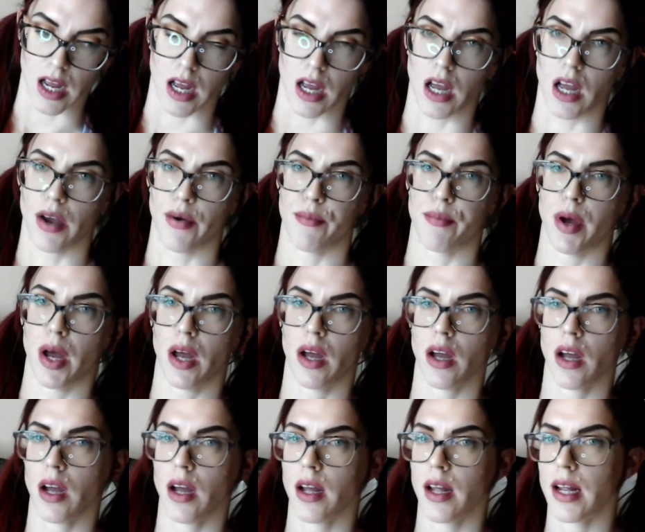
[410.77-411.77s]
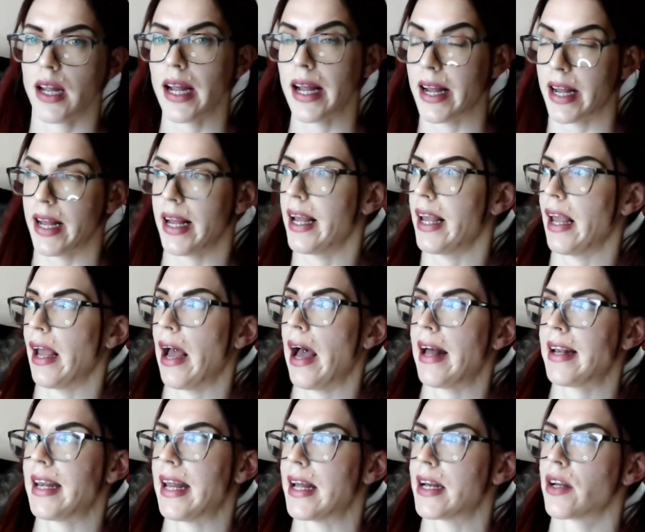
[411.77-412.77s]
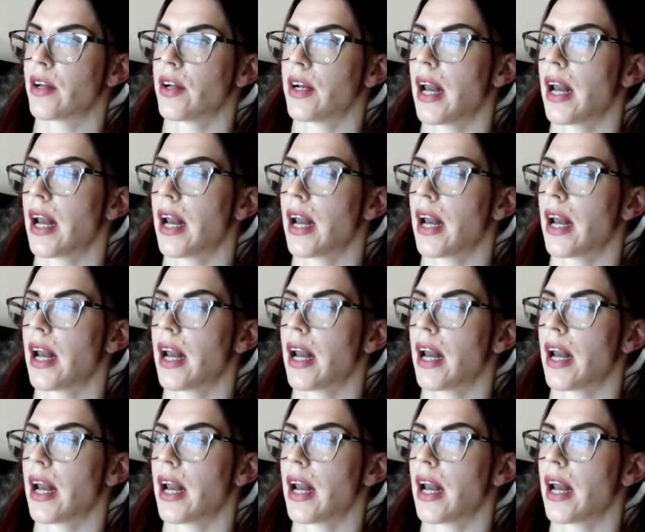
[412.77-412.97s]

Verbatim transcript: Um, at the end,